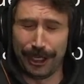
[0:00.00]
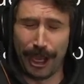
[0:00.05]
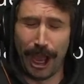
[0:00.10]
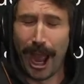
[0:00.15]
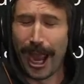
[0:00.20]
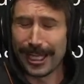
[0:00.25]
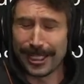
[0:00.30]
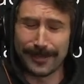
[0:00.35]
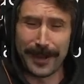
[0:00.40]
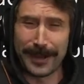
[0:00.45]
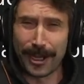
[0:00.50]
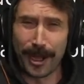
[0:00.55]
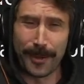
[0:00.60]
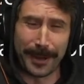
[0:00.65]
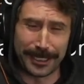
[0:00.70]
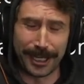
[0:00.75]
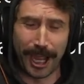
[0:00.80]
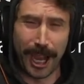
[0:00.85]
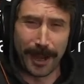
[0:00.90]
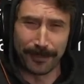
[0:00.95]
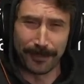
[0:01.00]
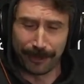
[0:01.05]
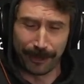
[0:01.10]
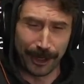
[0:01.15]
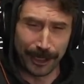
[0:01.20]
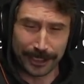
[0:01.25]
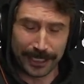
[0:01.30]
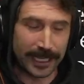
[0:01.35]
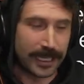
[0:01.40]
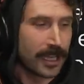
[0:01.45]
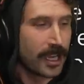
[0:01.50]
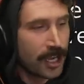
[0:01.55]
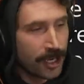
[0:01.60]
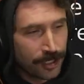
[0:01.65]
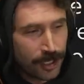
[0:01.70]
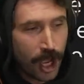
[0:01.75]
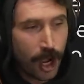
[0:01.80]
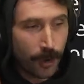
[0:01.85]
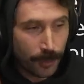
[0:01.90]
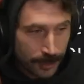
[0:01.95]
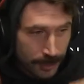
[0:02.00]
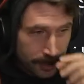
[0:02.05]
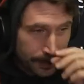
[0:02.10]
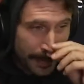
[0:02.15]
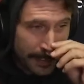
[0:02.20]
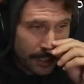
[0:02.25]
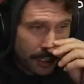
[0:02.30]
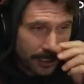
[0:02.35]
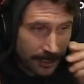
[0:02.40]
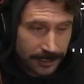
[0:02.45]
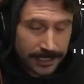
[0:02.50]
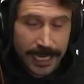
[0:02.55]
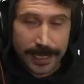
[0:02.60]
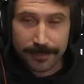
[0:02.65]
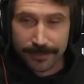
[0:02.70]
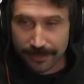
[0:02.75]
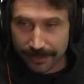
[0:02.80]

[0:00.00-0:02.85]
I spend all my time thinking. No, you spend all your time